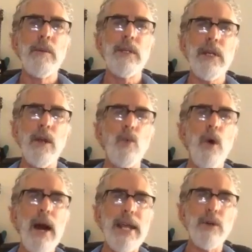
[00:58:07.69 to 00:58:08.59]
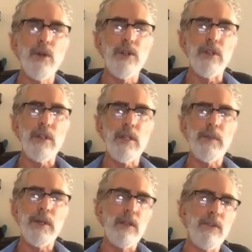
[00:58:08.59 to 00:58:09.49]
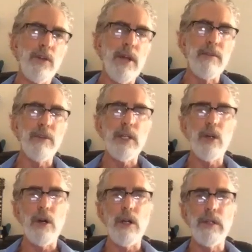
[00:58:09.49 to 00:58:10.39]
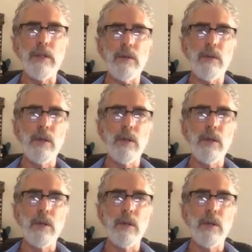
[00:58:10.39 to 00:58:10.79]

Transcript: These kind of wide horses, especially if you're not very tall, you know.